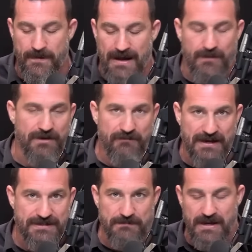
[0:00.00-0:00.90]
how it
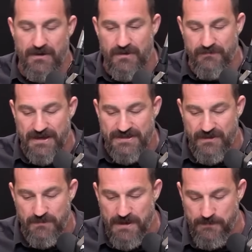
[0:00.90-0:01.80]
affects me or affects
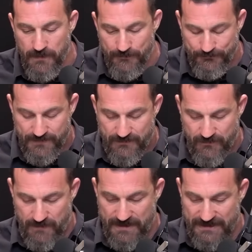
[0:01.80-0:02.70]
other people
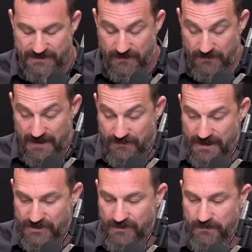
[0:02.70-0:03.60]
for medicinal or
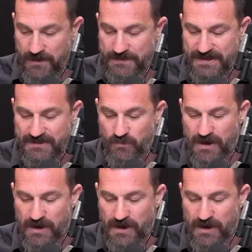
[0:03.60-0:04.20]
recreational purposes?